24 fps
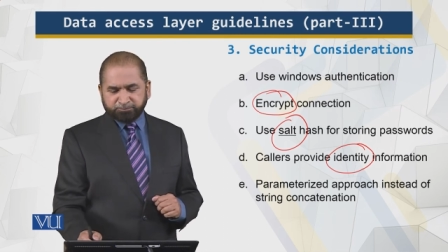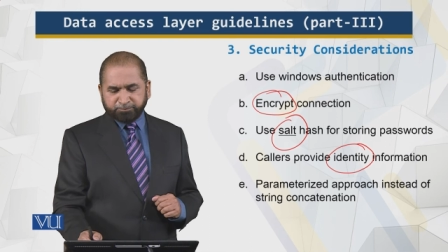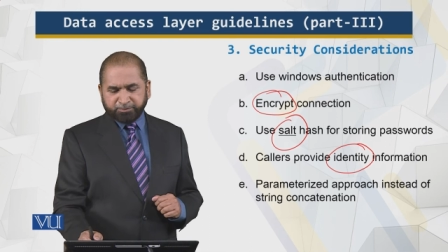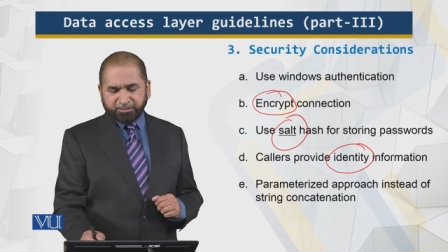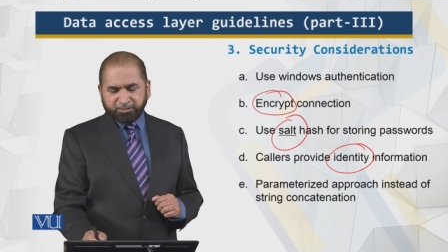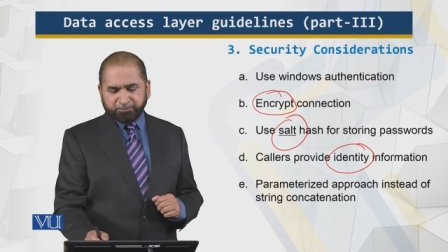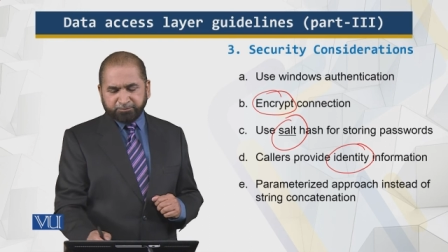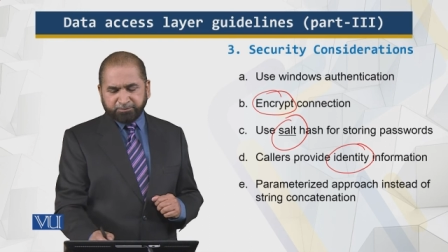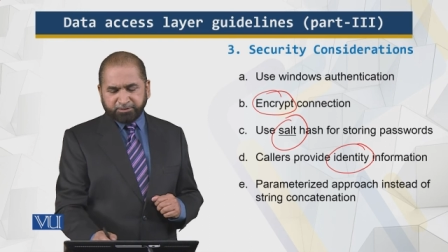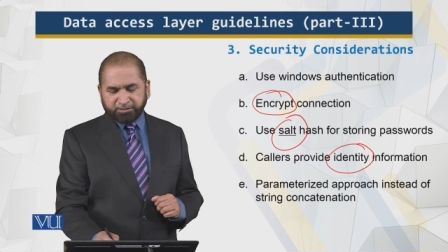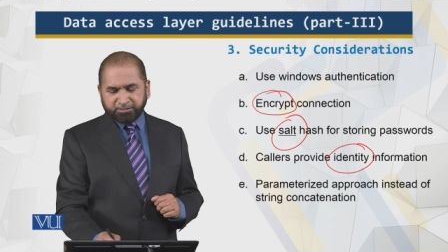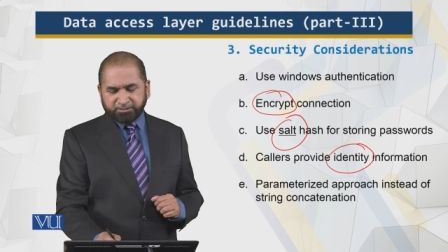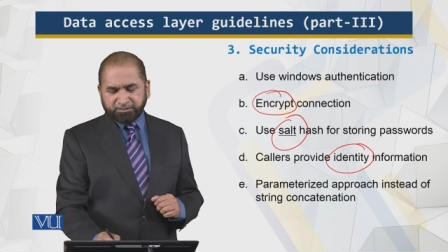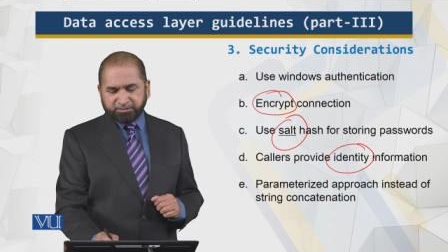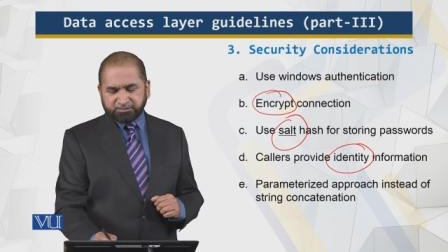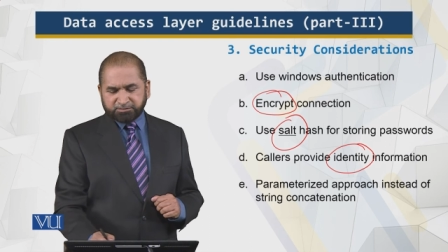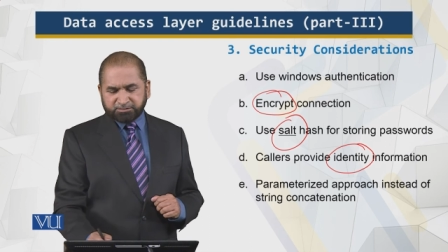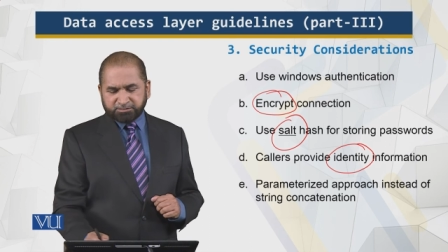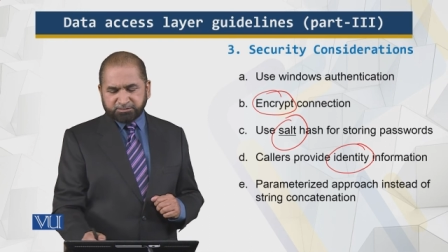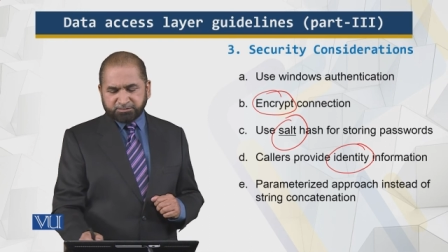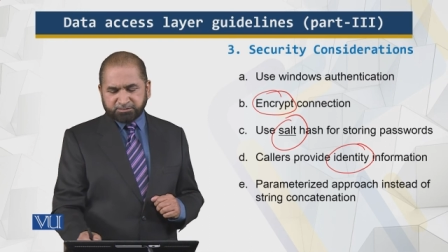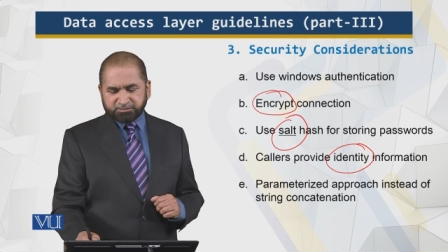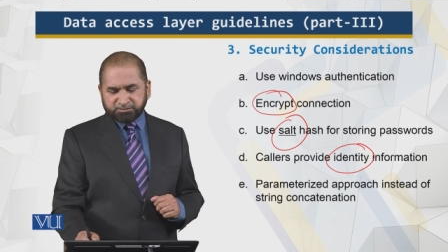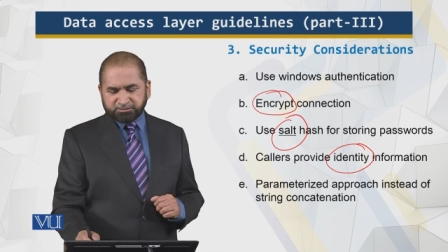
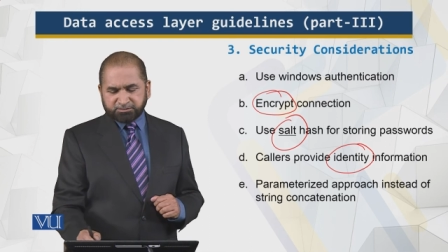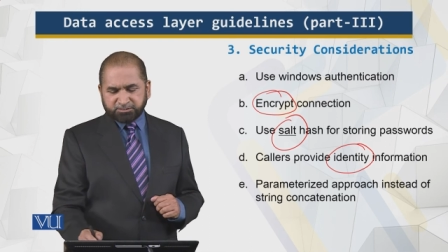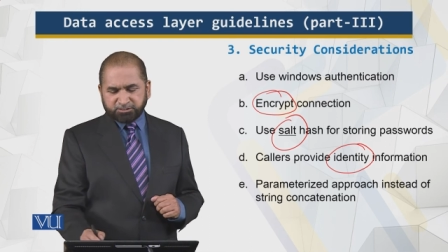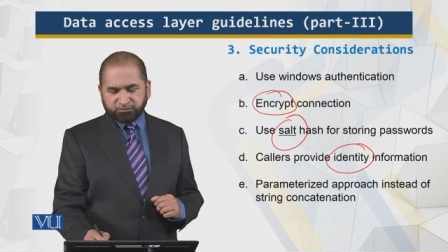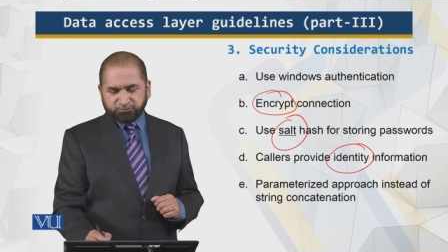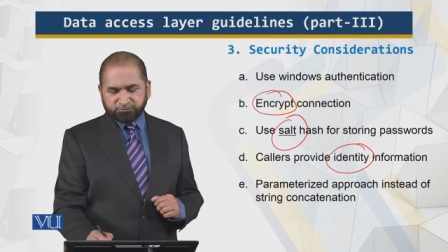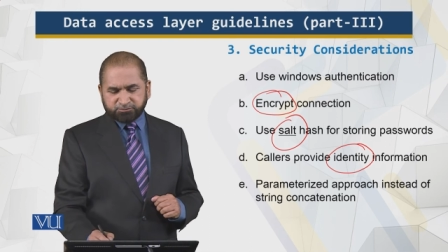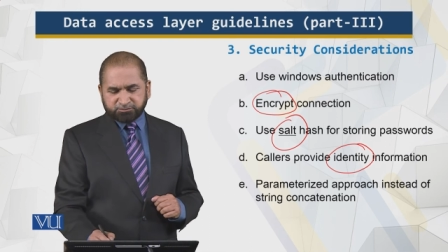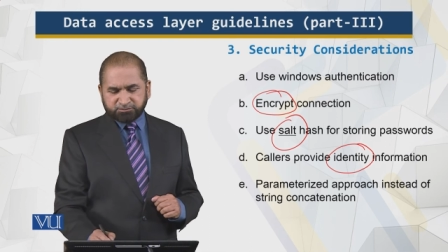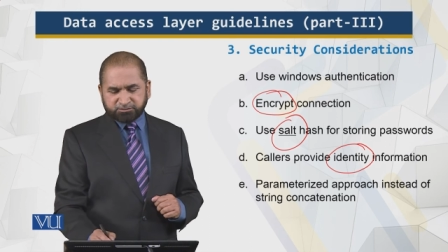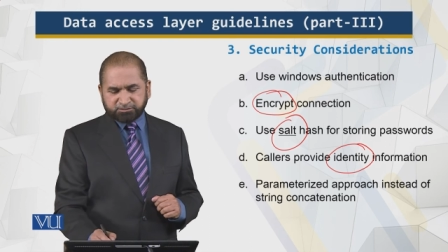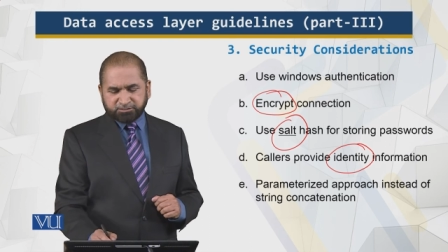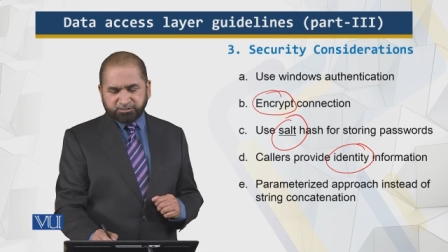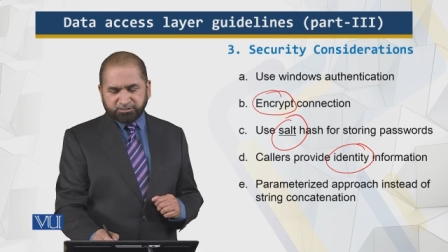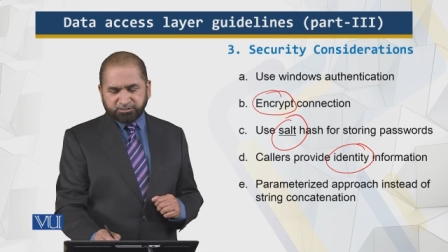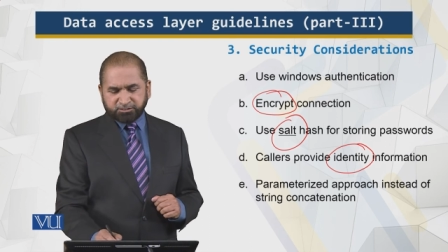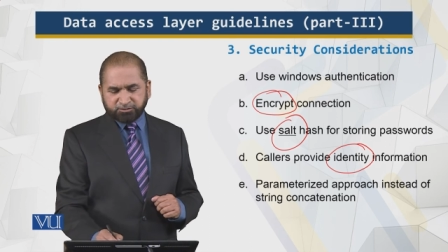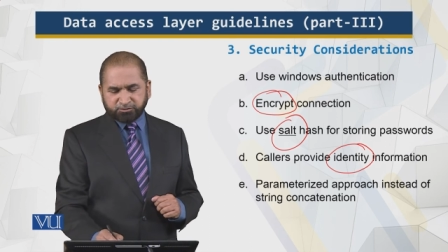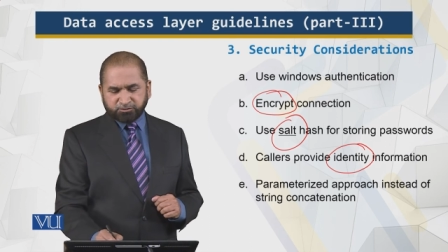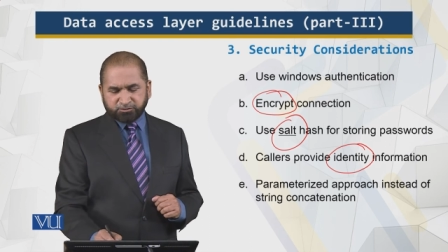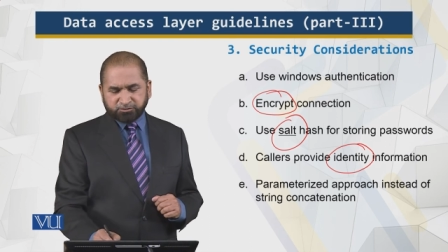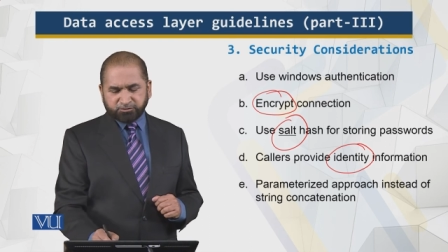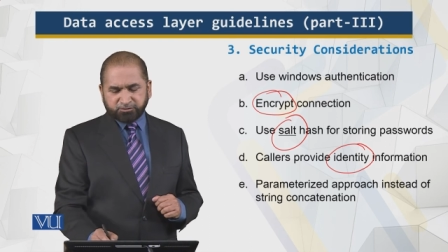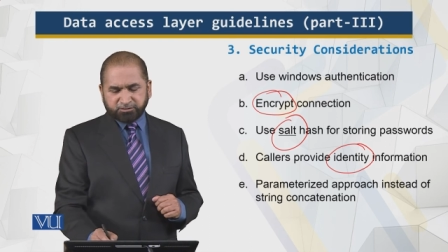parameterization instead of
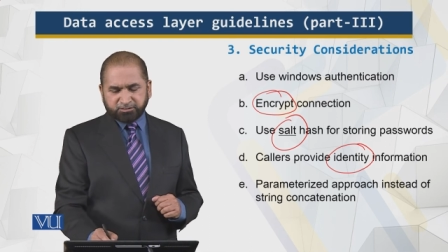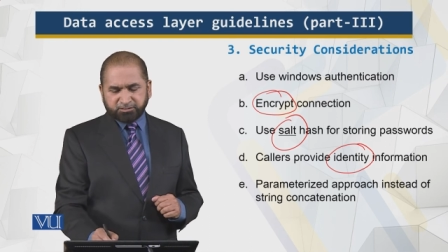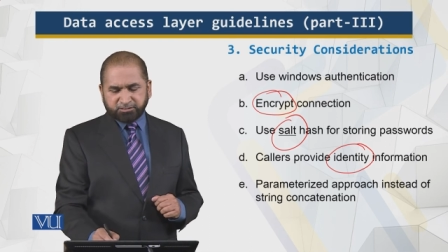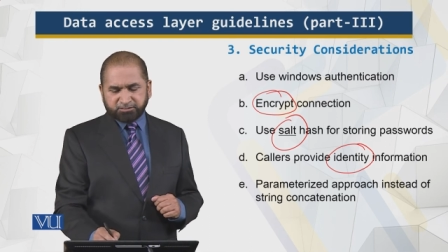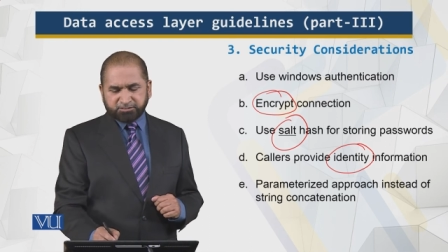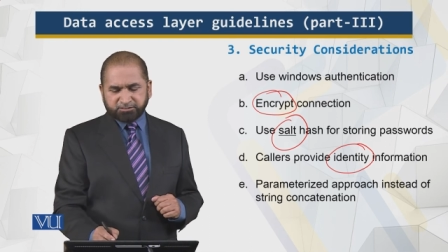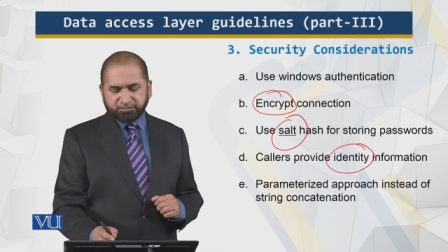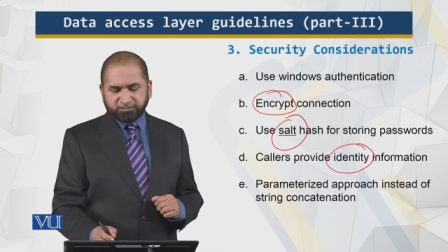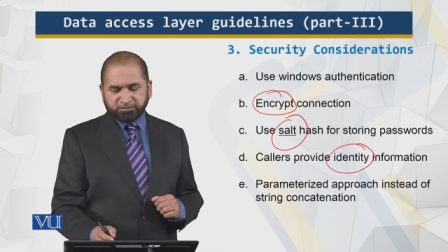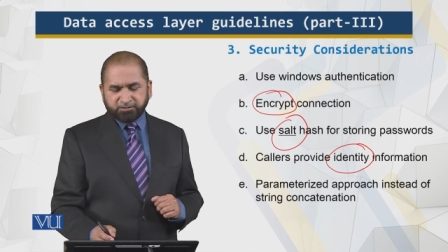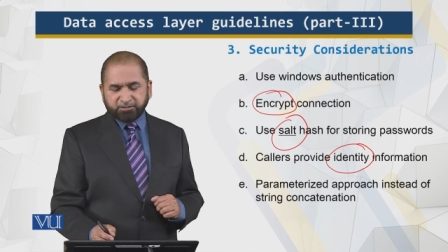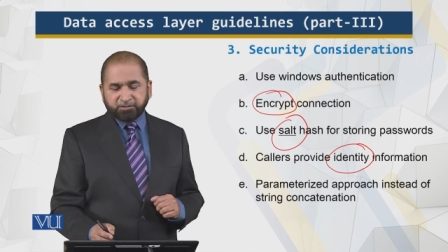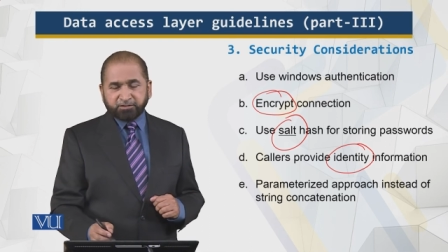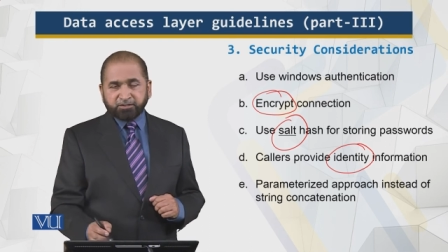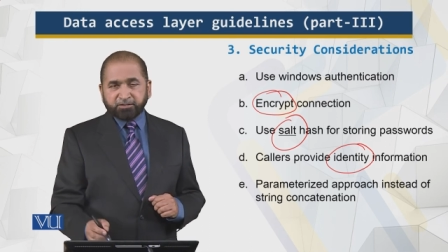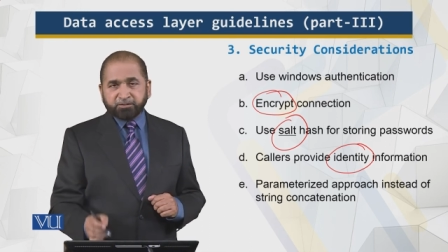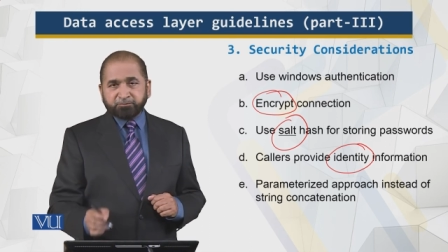string concatenation